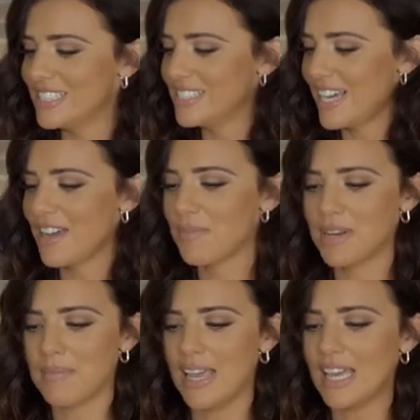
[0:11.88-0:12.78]
Today I'm
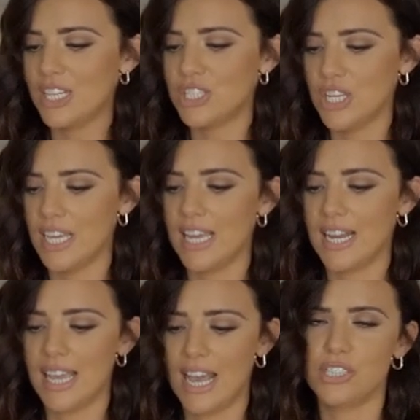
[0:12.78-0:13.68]
going to make a
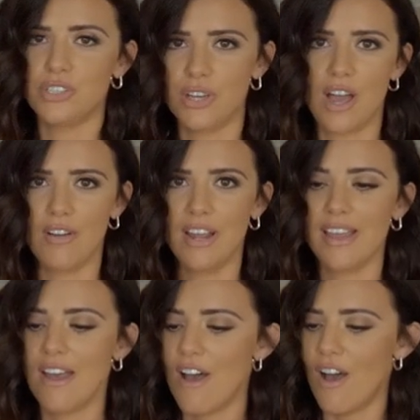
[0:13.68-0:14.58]
chicken katsu curry.
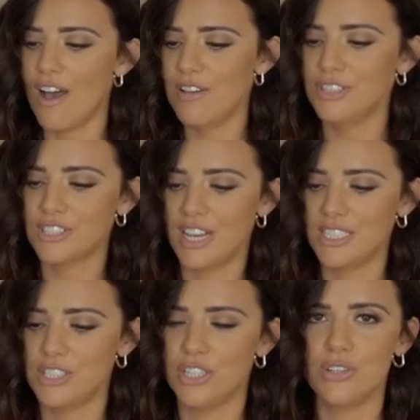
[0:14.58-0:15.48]
I've
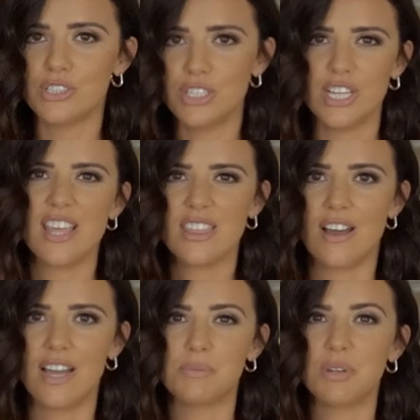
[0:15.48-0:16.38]
decided to use chicken
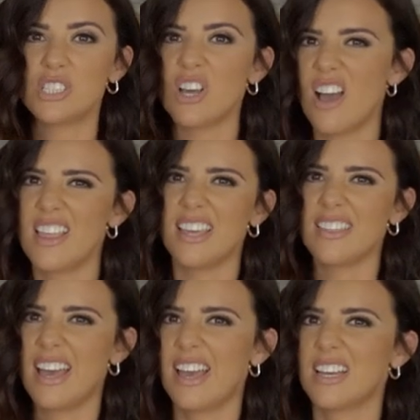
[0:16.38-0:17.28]
thighs because I
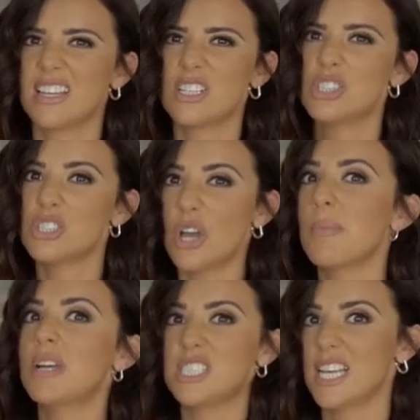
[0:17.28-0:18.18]
think they're so
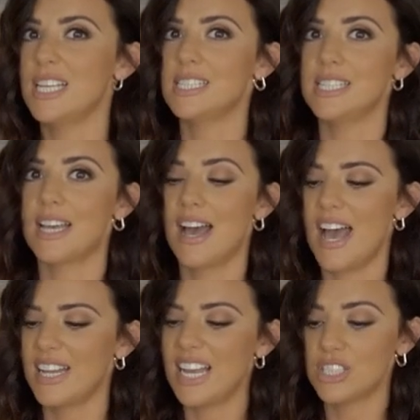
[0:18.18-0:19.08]
much tastier
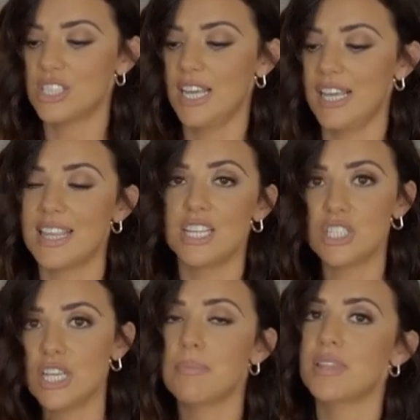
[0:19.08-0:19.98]
and actually they're
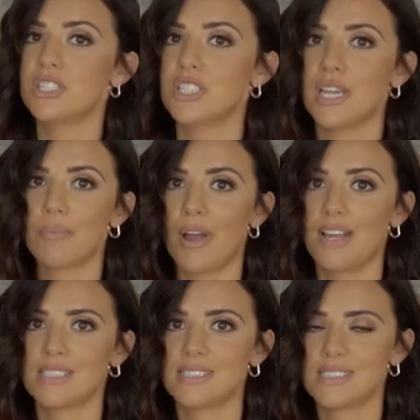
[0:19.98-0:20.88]
cheaper than chicken breasts.